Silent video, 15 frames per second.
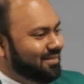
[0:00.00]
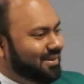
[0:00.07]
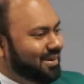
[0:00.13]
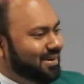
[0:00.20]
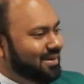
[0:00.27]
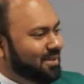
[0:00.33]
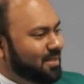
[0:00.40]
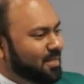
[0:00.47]
All
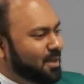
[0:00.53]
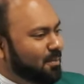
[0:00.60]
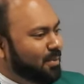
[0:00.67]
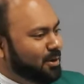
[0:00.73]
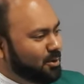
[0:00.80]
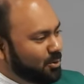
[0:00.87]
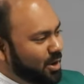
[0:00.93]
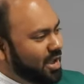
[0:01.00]
right.
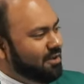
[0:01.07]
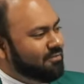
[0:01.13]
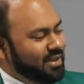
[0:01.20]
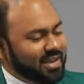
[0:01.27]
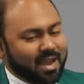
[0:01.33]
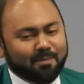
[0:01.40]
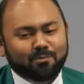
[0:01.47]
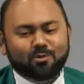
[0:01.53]
But today
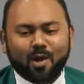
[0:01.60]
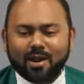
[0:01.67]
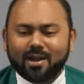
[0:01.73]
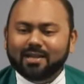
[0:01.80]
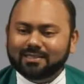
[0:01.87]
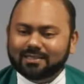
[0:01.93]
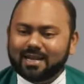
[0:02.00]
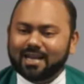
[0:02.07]
we came to
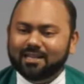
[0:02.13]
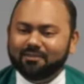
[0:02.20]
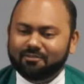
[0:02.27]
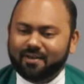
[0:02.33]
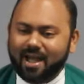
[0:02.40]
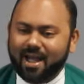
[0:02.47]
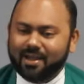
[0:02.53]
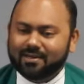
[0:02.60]
understand the
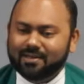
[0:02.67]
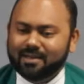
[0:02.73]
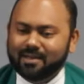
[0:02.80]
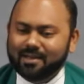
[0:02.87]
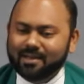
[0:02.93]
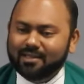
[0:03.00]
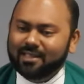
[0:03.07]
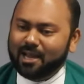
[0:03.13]
fact
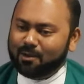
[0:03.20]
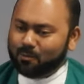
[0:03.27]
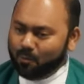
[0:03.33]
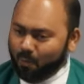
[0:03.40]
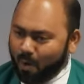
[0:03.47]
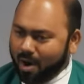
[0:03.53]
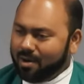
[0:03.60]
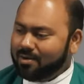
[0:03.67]
that
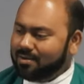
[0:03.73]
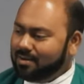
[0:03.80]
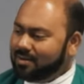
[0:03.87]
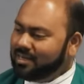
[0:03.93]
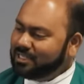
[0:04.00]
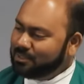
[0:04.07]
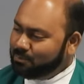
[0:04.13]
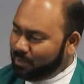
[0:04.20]

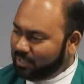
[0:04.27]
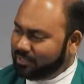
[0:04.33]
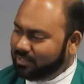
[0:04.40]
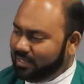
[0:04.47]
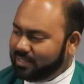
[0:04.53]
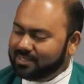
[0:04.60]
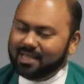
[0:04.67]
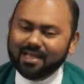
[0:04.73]
water is
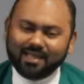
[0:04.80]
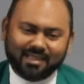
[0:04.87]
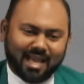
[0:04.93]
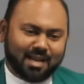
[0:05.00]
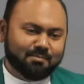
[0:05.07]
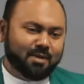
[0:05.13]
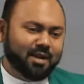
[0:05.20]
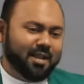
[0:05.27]
precious
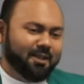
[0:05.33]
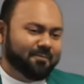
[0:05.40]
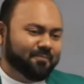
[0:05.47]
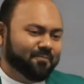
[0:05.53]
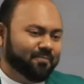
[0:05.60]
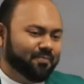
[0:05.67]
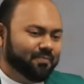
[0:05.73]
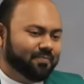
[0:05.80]
than money.
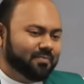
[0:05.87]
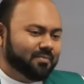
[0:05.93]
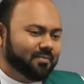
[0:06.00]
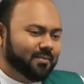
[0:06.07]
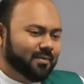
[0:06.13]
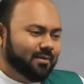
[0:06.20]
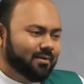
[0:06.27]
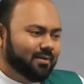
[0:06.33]

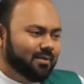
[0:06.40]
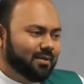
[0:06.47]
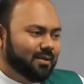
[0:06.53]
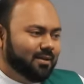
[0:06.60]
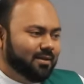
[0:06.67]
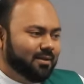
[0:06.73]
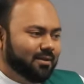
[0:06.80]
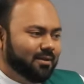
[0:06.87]
You know,
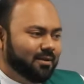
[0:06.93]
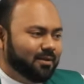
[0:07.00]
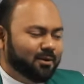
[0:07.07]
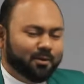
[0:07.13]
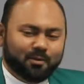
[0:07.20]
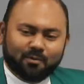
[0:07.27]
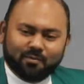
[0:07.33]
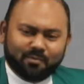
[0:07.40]

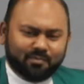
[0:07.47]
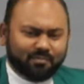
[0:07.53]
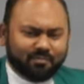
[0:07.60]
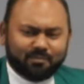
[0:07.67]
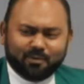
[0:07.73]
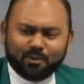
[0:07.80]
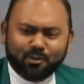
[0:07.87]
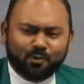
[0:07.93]

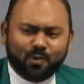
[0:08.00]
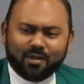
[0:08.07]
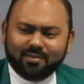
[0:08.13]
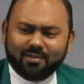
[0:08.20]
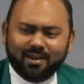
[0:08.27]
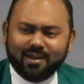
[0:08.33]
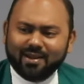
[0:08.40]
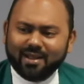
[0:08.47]
2 or
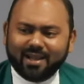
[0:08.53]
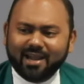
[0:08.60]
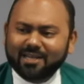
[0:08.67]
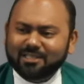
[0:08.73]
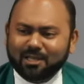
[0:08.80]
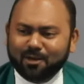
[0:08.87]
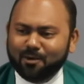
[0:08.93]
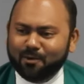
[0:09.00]
3
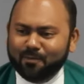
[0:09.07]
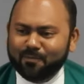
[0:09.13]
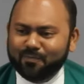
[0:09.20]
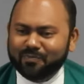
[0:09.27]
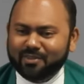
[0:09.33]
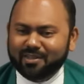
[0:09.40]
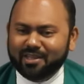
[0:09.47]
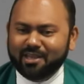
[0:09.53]
decades ago,
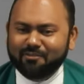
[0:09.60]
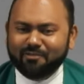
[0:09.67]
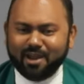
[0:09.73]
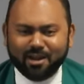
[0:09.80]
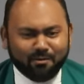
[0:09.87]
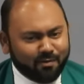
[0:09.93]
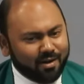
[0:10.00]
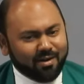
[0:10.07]
if
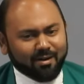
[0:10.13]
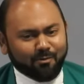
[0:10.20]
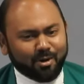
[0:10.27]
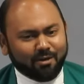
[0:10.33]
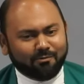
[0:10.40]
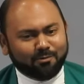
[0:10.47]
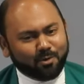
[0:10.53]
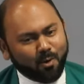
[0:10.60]
anyone would
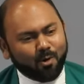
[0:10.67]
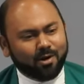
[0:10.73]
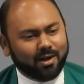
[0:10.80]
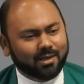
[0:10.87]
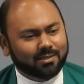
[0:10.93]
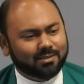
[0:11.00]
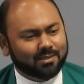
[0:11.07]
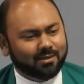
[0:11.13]
have
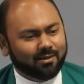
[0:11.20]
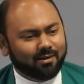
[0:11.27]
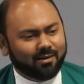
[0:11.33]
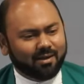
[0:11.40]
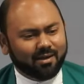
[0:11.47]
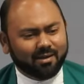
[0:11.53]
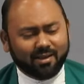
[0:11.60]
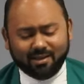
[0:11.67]
told us, you
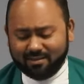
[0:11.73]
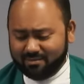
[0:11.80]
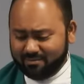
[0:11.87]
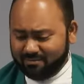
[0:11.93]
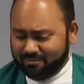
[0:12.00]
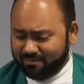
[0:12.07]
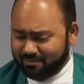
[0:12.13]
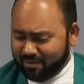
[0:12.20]
know,
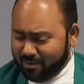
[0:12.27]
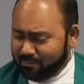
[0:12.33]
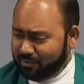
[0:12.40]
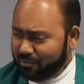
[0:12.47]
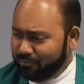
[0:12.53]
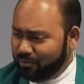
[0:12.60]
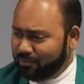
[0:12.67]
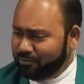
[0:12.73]

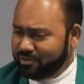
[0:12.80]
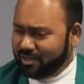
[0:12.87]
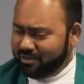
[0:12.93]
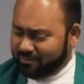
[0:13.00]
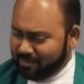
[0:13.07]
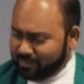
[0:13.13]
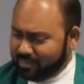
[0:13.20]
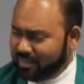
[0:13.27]
from the future,
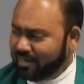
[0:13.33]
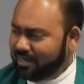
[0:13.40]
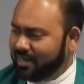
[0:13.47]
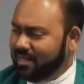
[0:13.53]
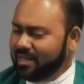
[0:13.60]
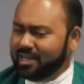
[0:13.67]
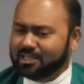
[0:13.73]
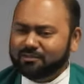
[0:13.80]
from
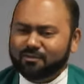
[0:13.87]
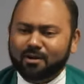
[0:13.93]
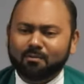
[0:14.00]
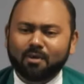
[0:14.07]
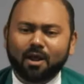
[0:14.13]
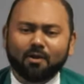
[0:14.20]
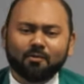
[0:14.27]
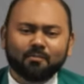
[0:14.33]
30 years
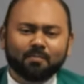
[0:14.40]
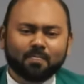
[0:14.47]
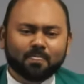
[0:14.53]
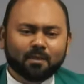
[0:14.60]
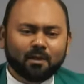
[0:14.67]
from now,